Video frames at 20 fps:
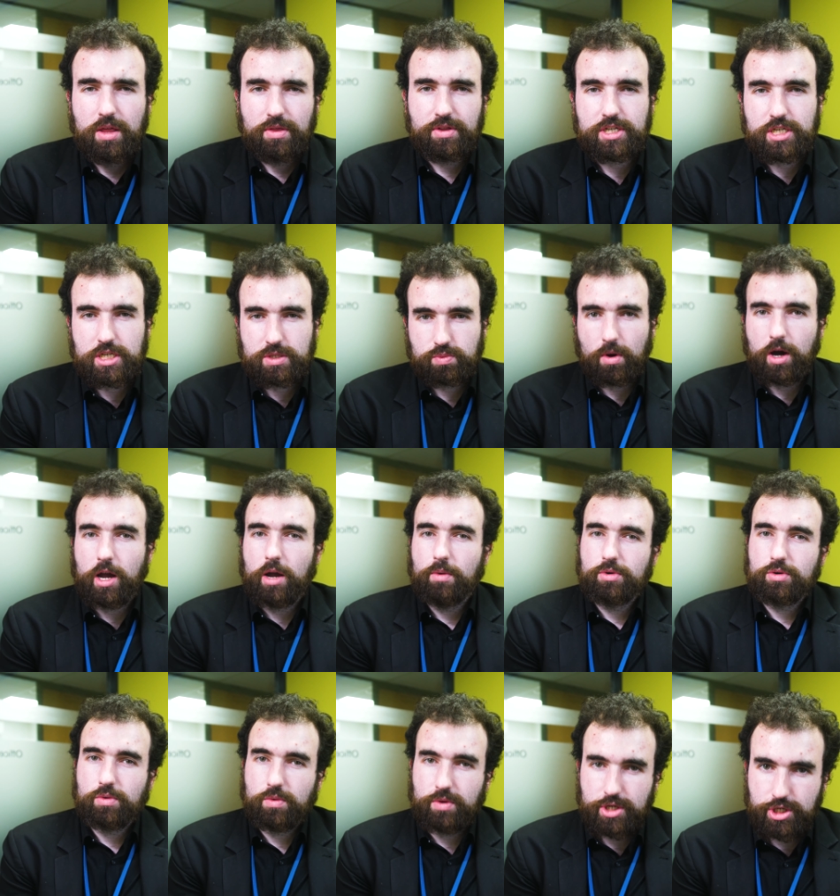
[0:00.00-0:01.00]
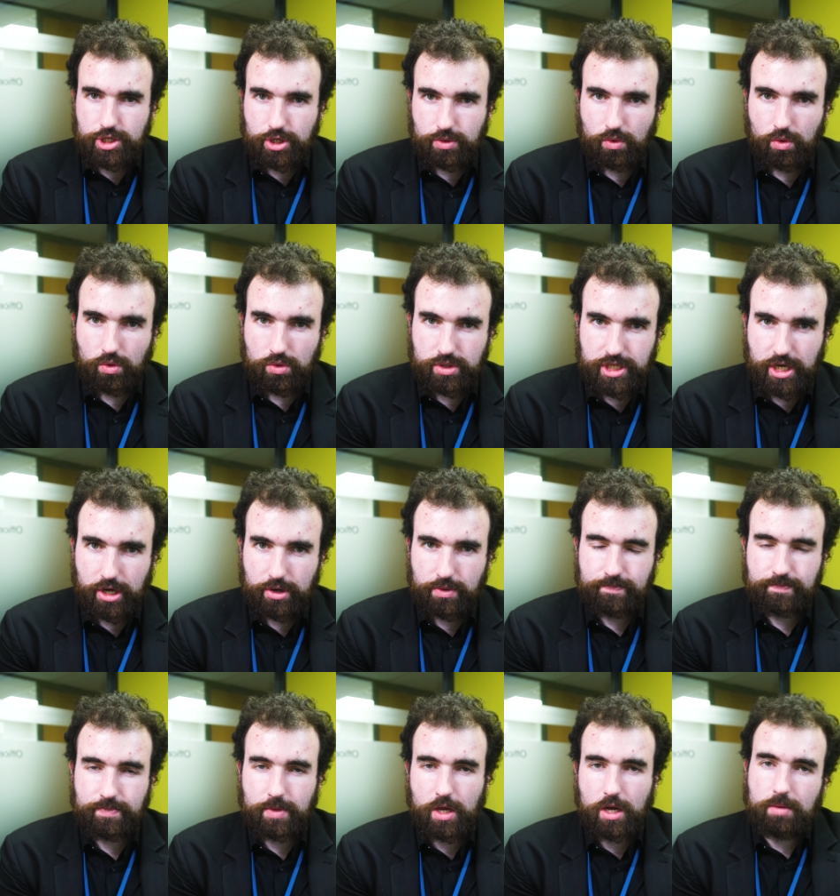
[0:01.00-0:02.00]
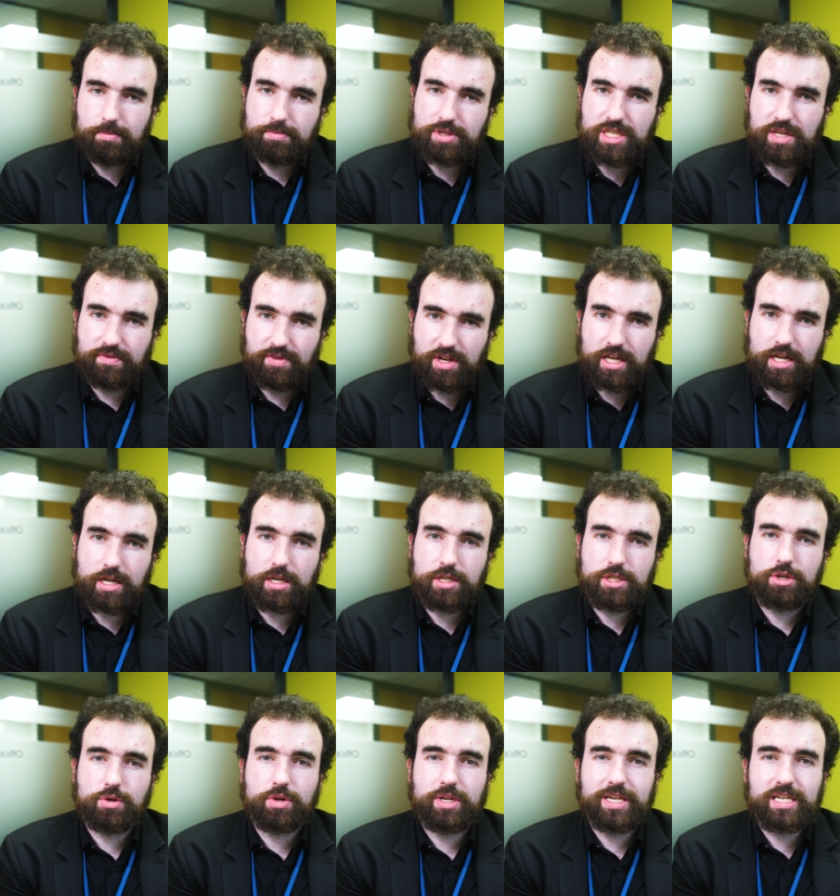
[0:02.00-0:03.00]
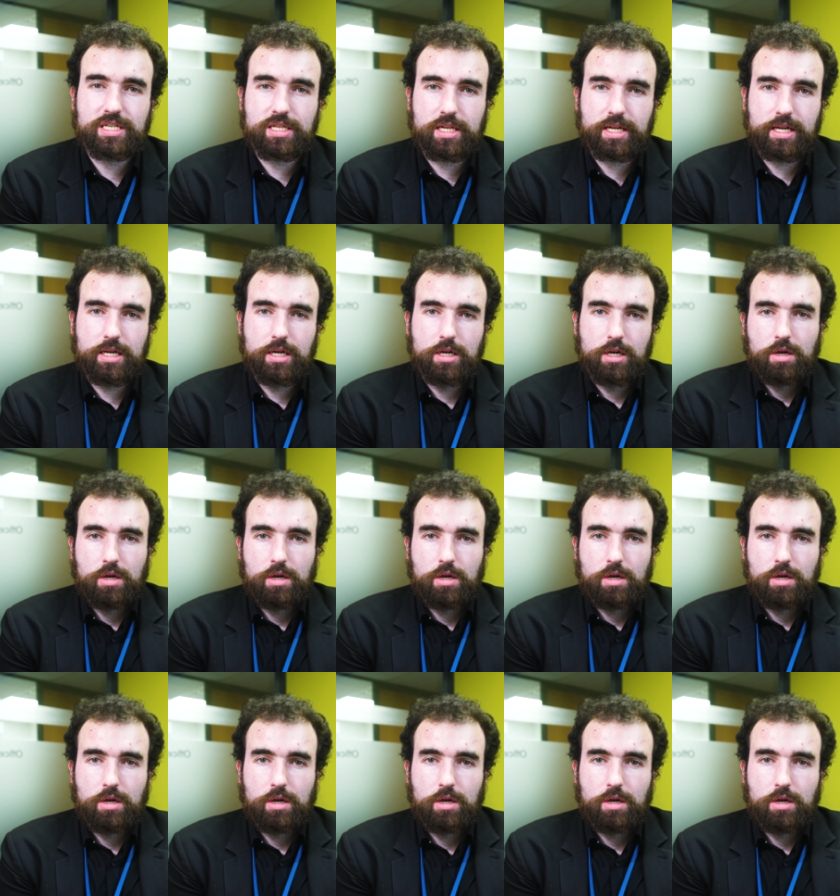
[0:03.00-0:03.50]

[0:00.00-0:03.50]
this is why I would always shoot auto specifically, because you can easily,